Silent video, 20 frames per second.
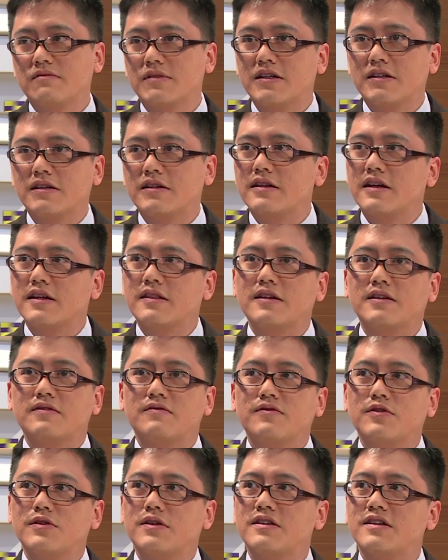And I
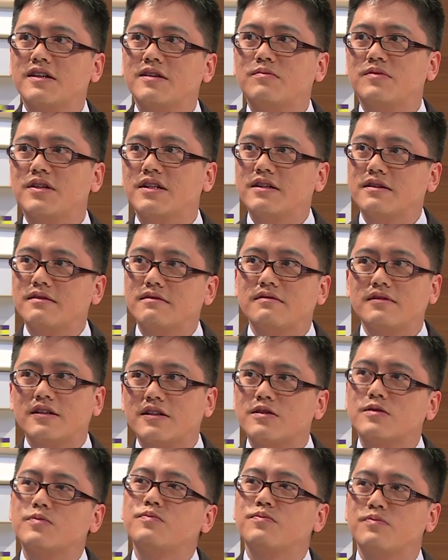think for the time being,
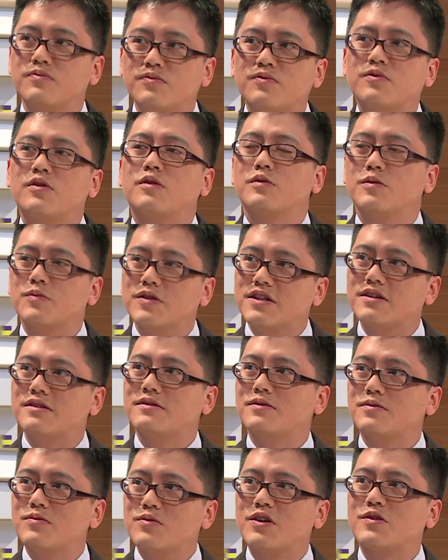that's probably
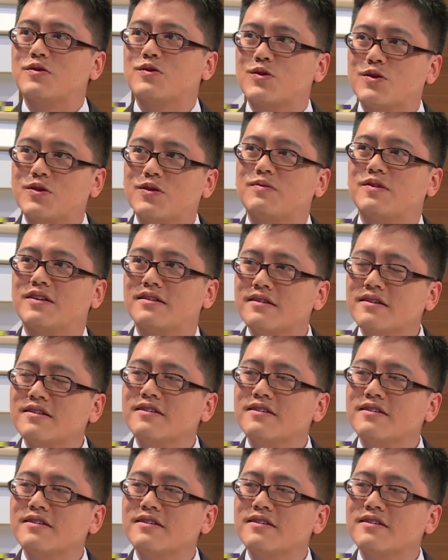where it's going to be.